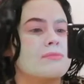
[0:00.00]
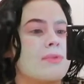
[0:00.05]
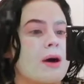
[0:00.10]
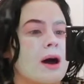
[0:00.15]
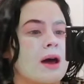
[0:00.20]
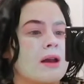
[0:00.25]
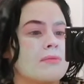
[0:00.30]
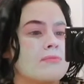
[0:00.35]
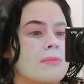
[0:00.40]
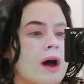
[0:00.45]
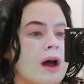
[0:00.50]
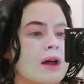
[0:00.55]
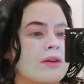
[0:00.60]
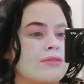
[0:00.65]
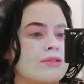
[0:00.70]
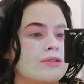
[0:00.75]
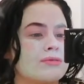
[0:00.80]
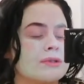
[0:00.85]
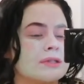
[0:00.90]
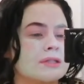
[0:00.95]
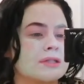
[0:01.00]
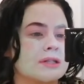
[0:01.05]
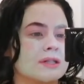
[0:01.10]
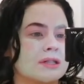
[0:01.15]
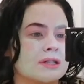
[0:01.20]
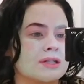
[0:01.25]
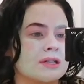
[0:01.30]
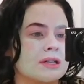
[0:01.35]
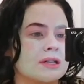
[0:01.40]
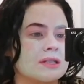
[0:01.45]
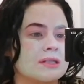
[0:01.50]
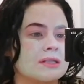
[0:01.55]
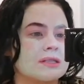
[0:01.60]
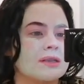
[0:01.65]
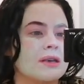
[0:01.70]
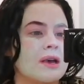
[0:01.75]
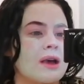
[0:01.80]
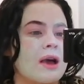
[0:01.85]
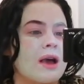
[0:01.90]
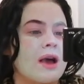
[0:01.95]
but my food was delicious.